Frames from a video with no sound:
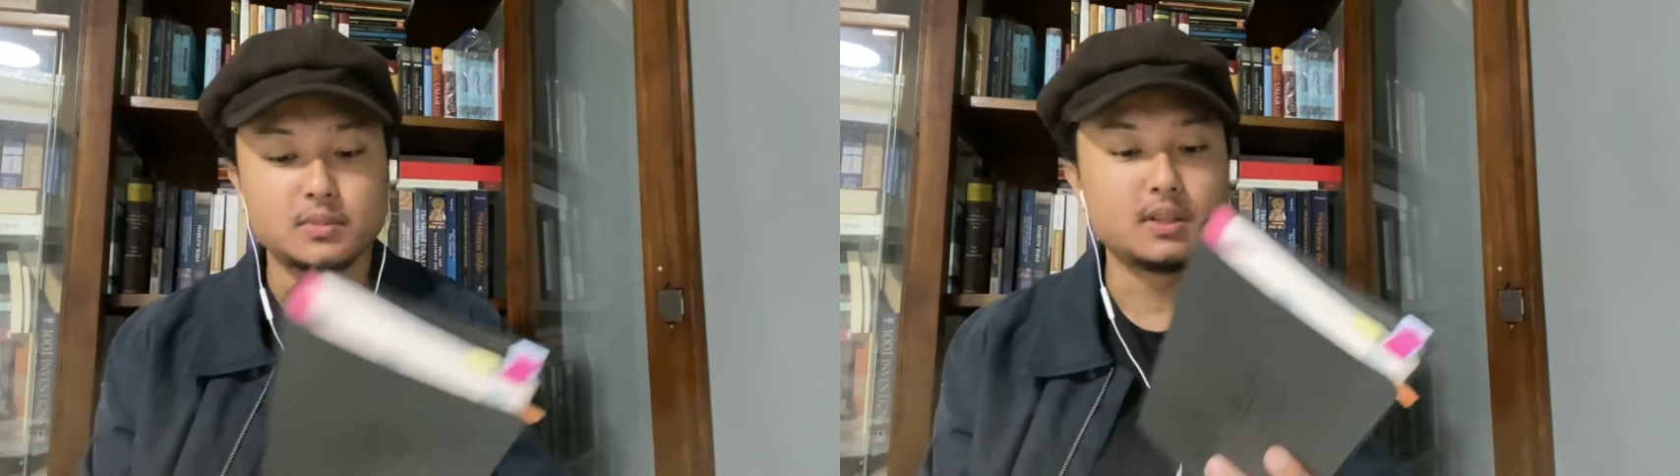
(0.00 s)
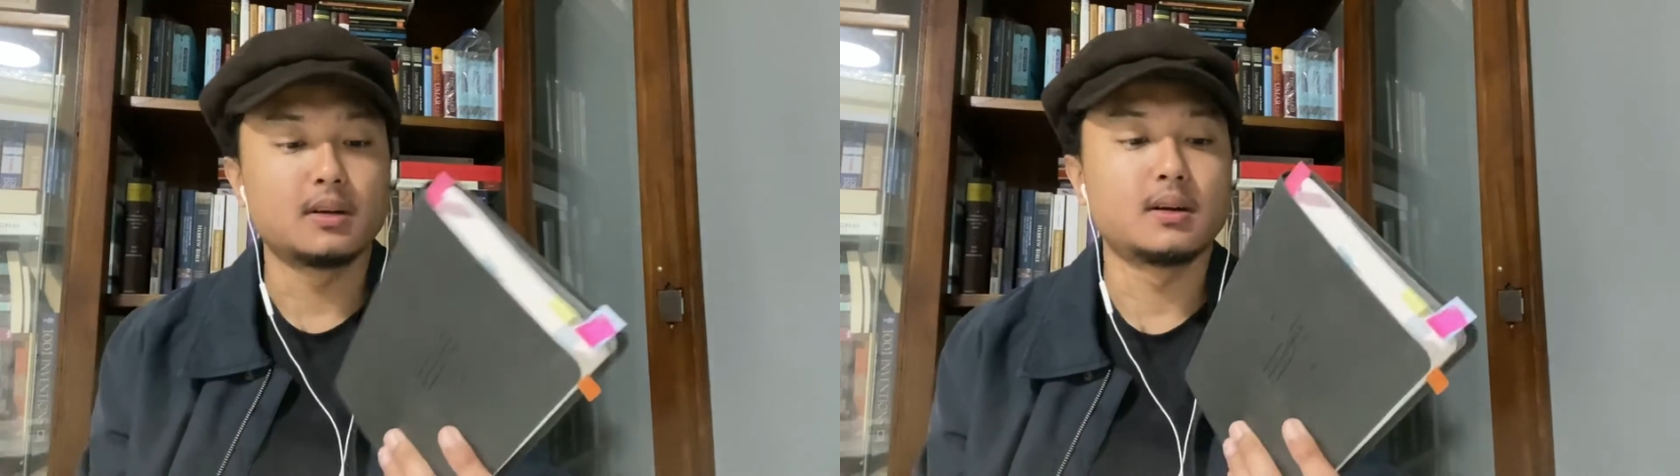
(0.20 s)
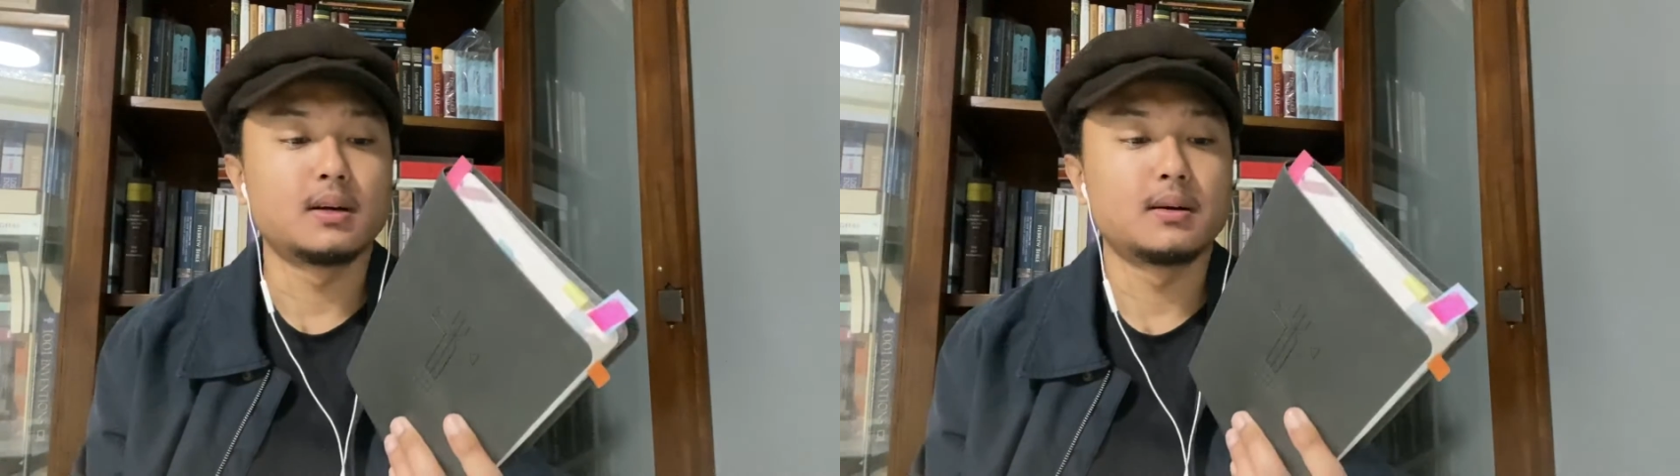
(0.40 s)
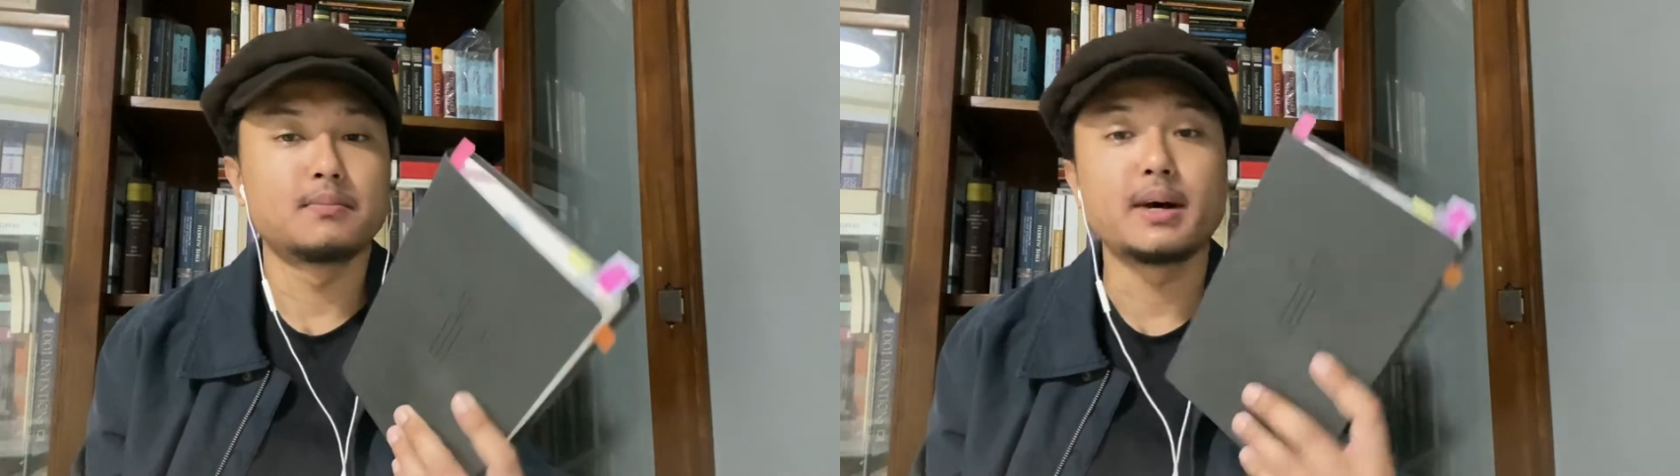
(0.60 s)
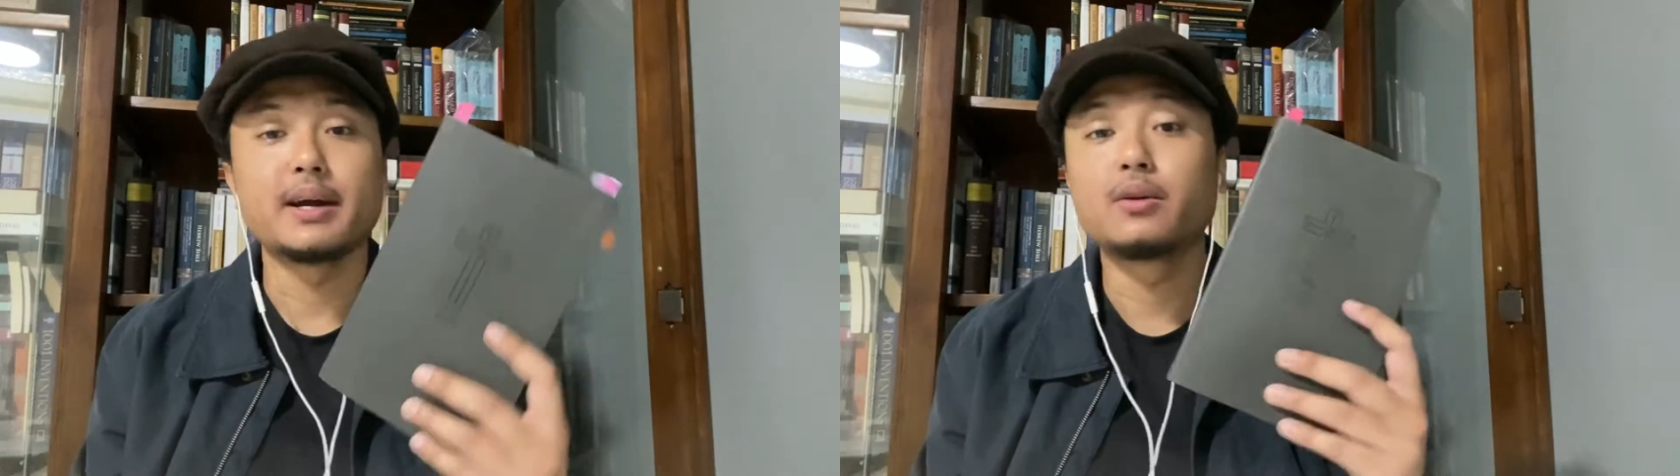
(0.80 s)

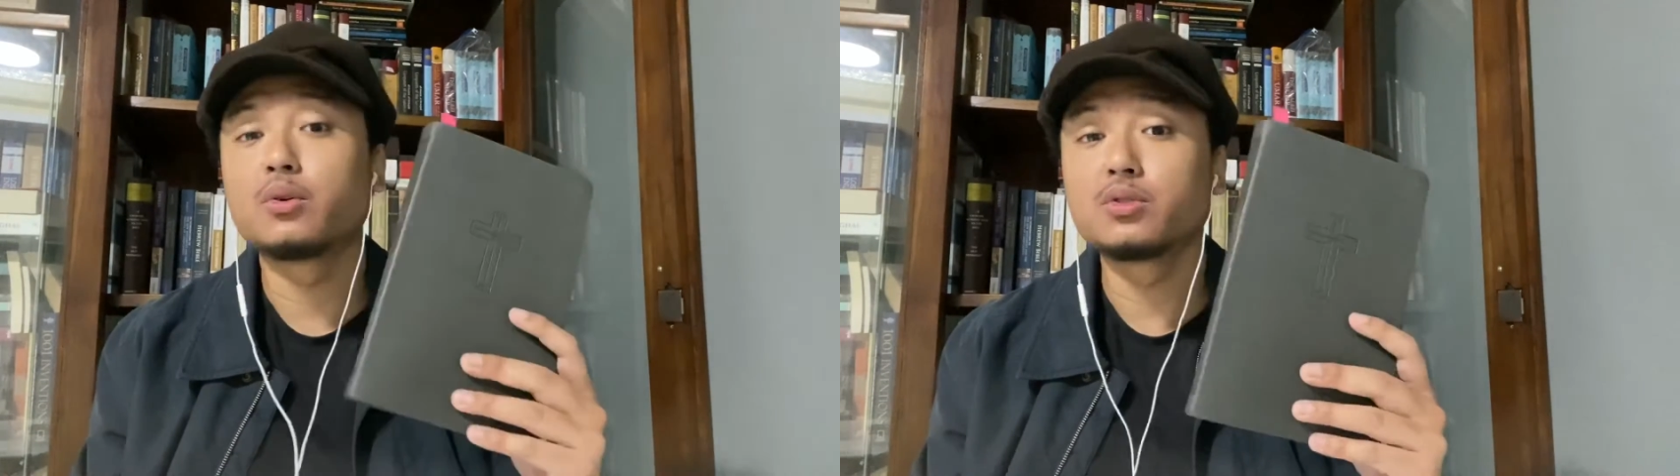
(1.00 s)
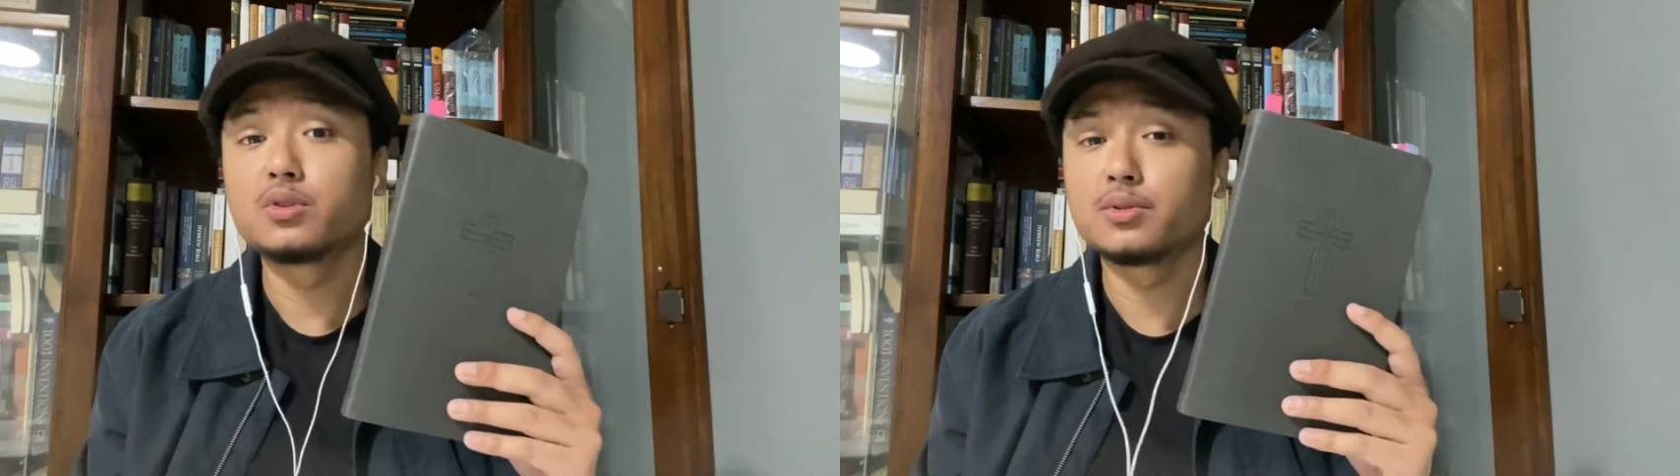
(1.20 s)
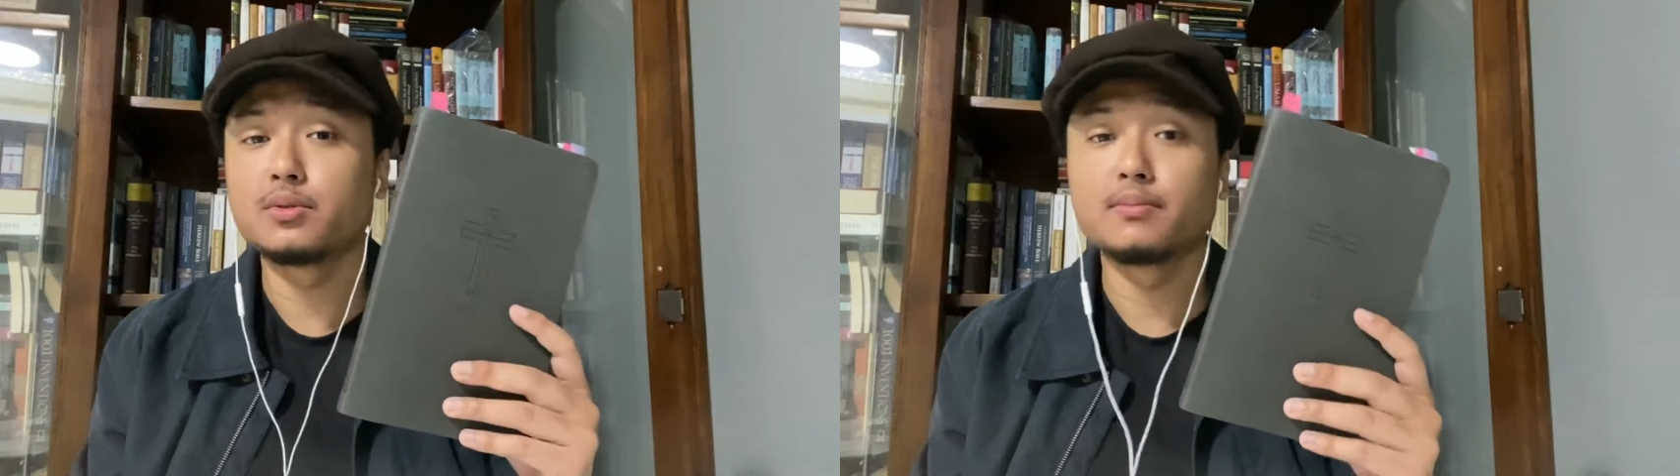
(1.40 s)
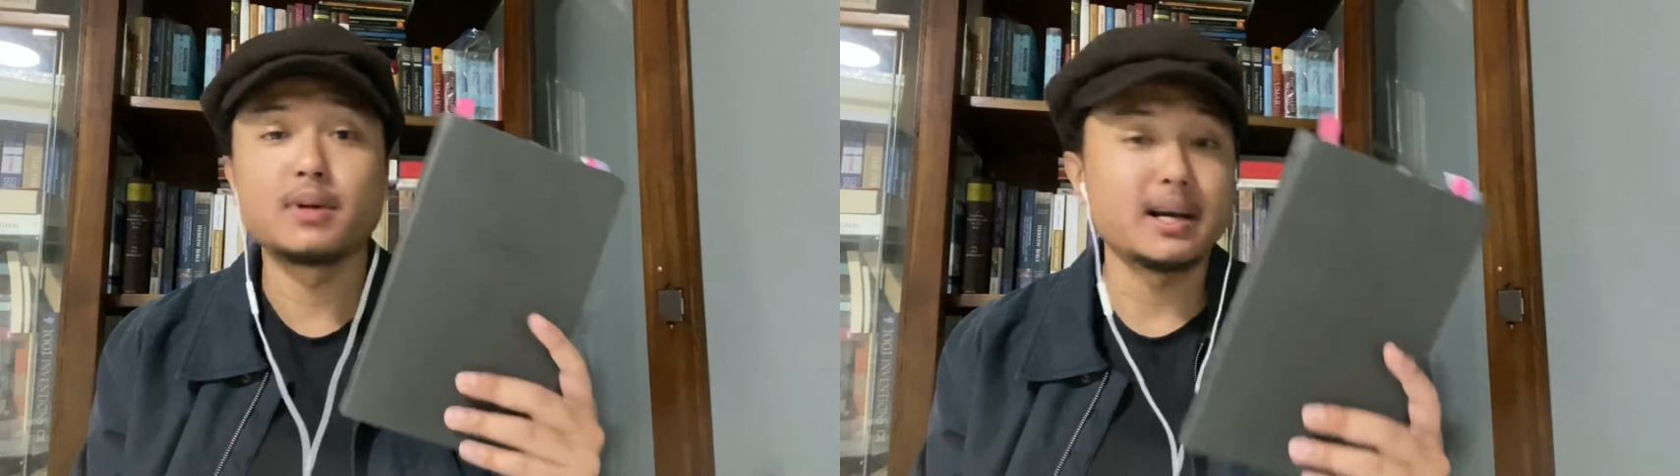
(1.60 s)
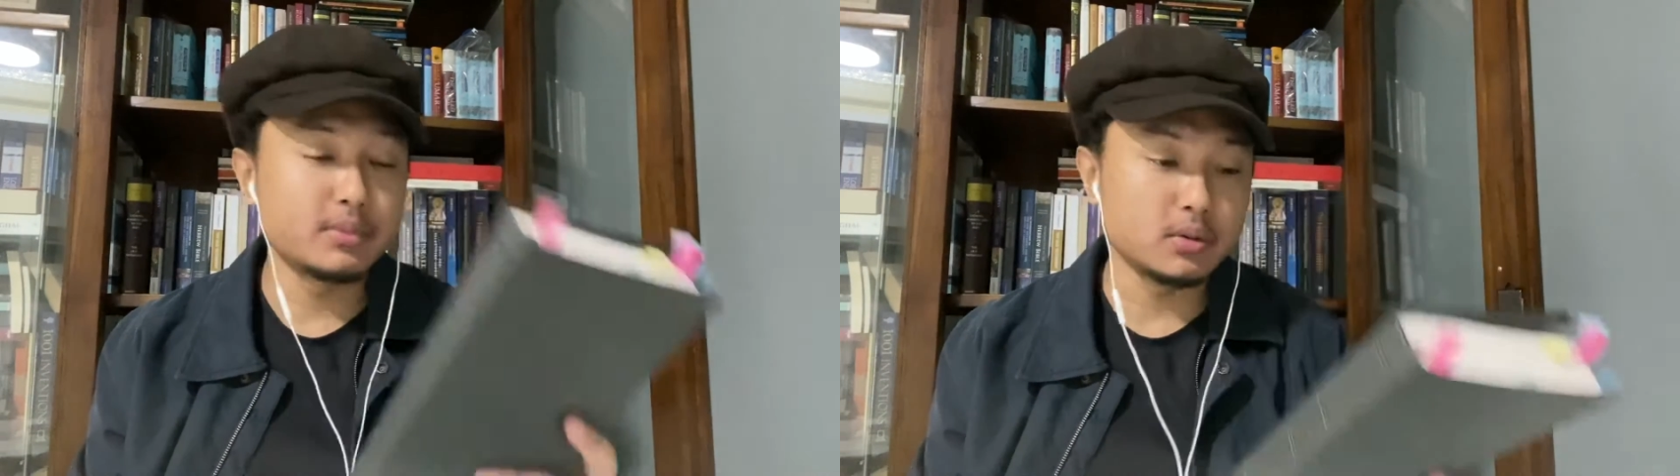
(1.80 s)
my go-to
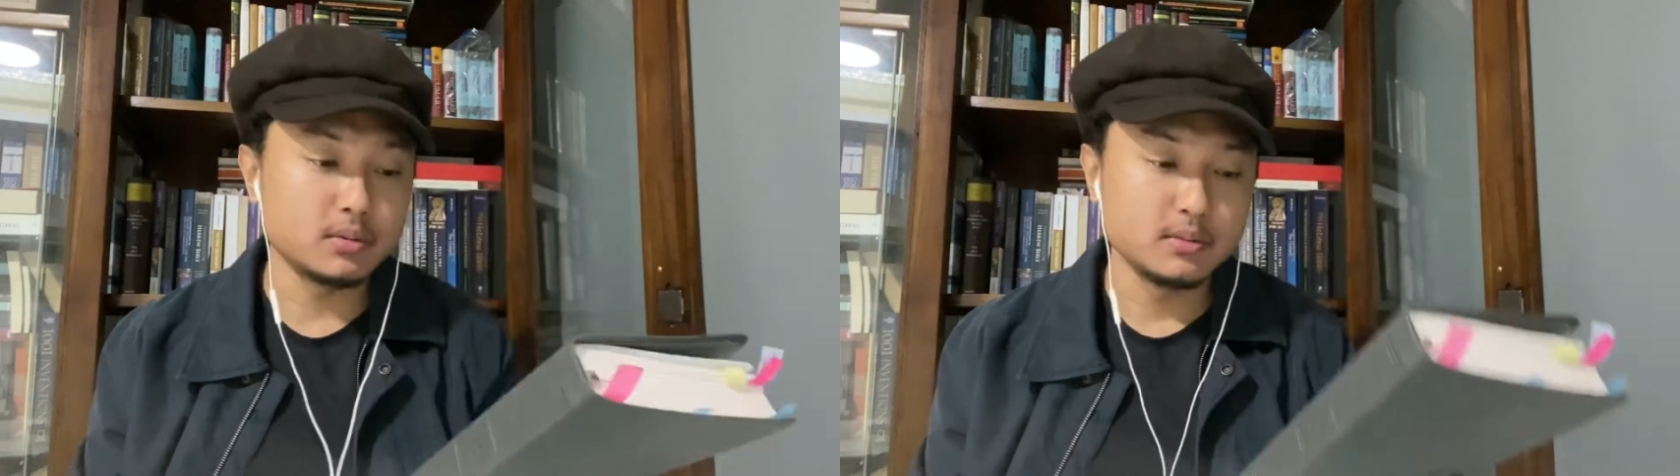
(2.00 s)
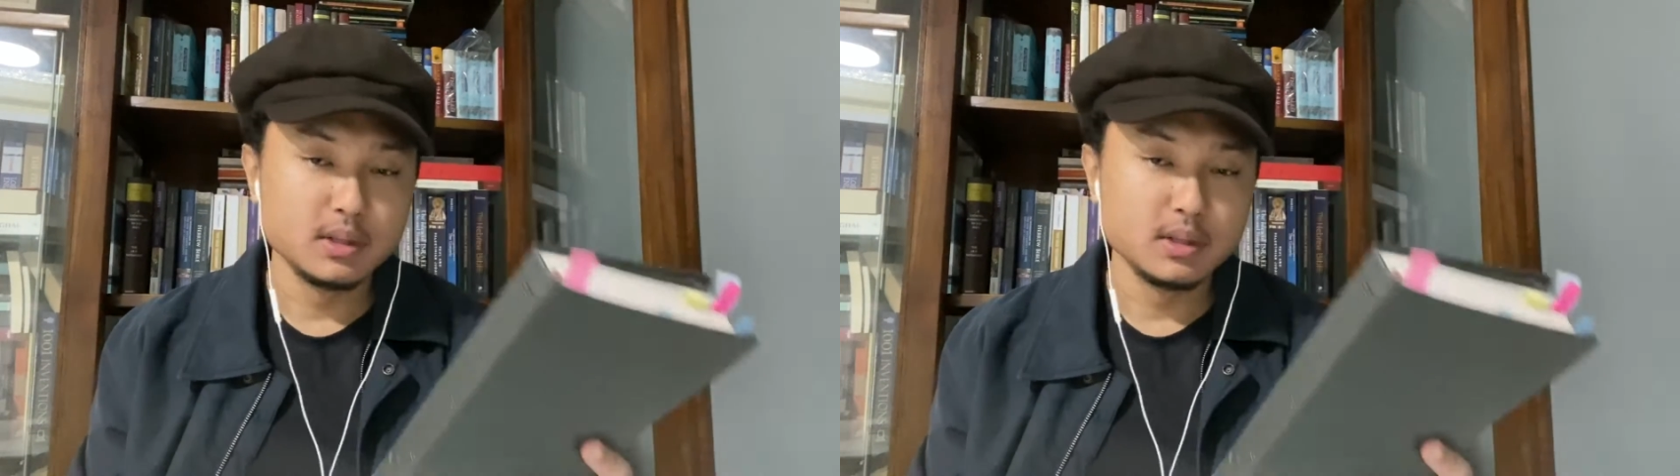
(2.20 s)
Bible.